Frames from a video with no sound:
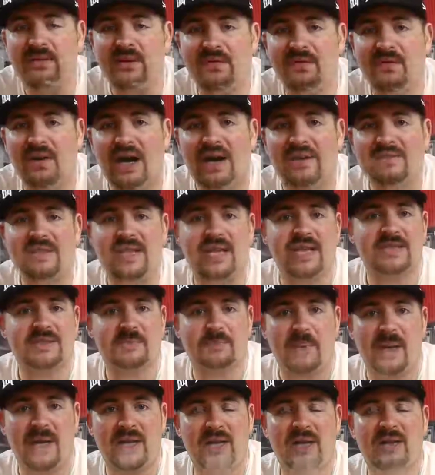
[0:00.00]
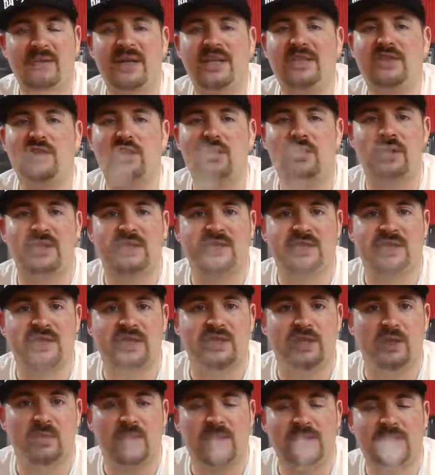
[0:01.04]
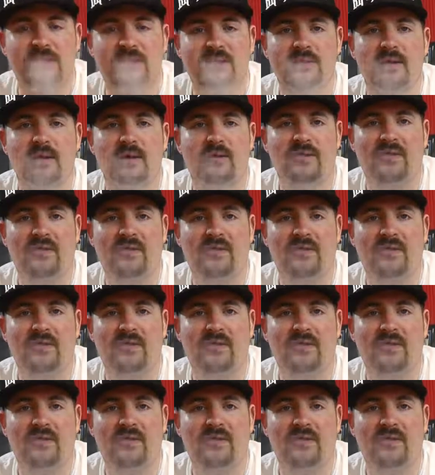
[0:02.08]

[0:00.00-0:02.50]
The 510's better. They took the sinuous